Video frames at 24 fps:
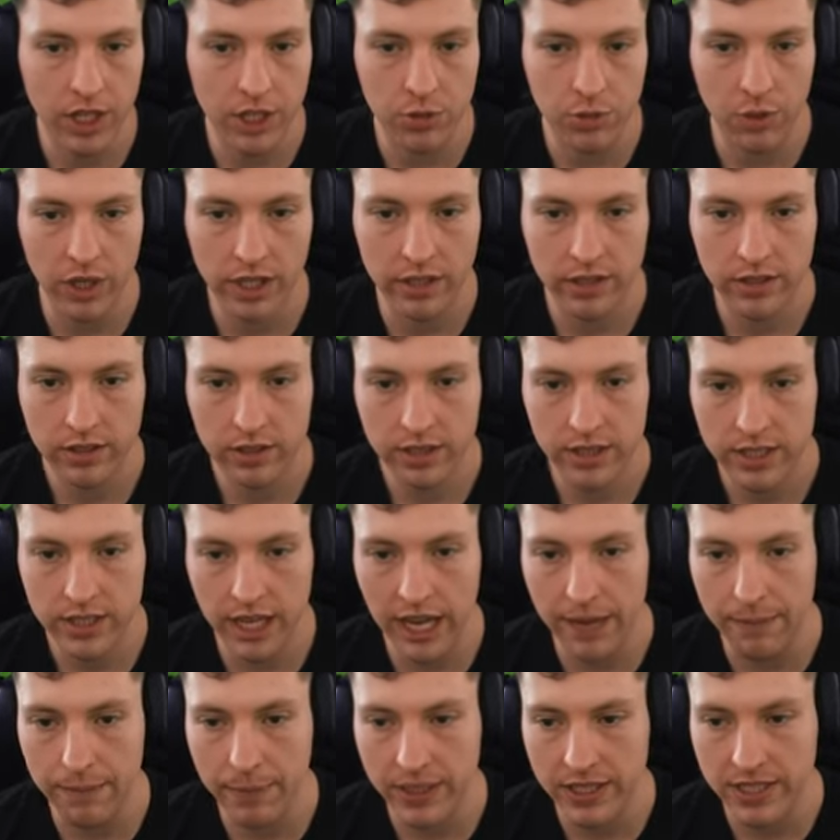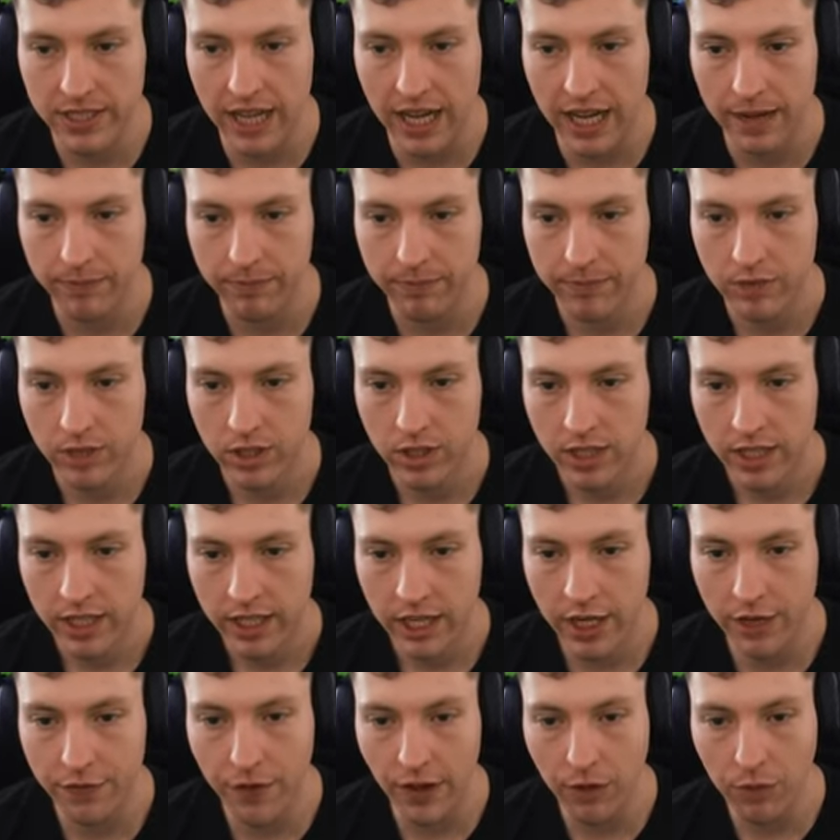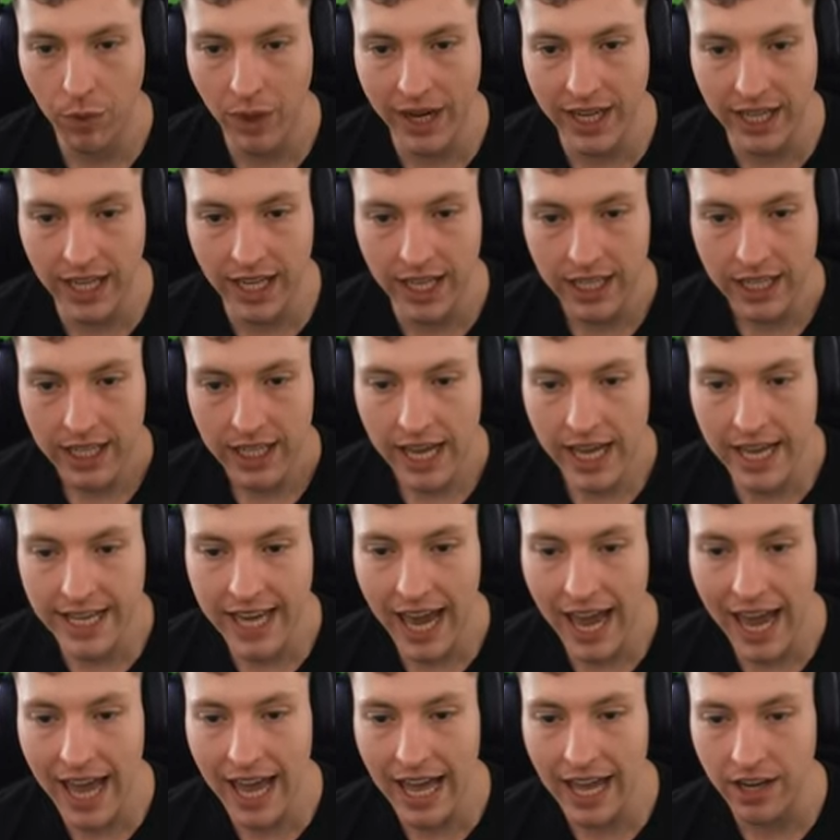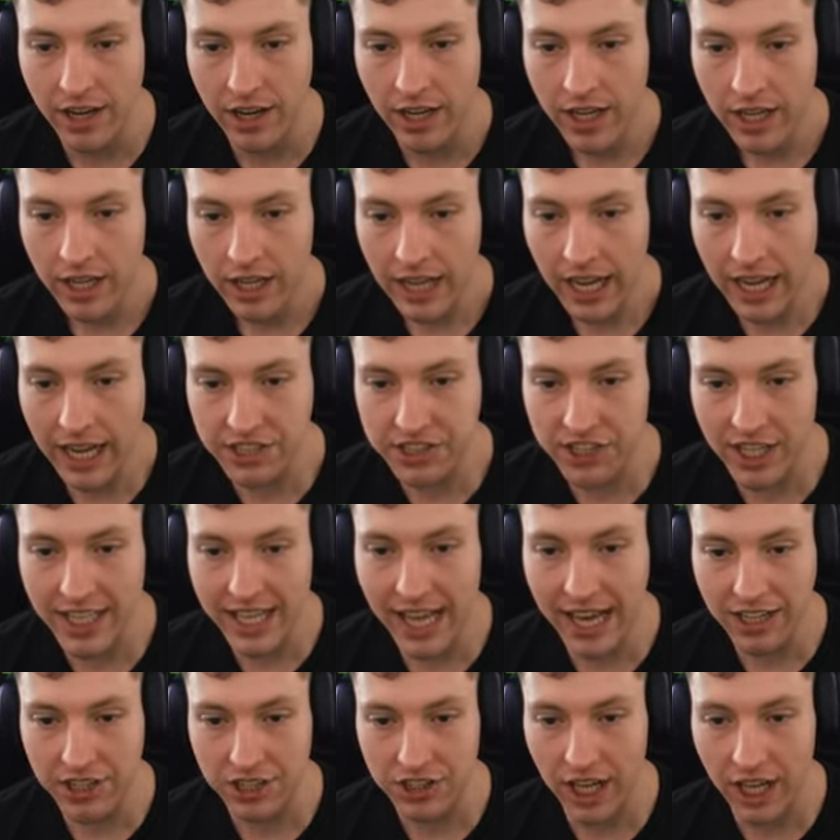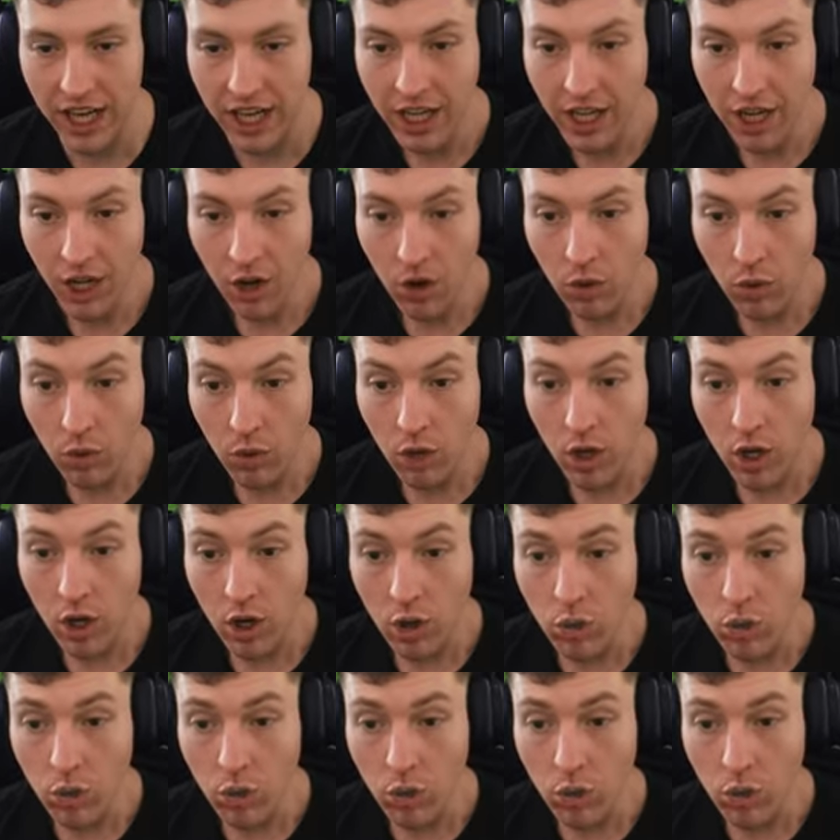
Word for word: Nice win. Delap picks it up. Can he find Wheeler? He can! It's the youngster!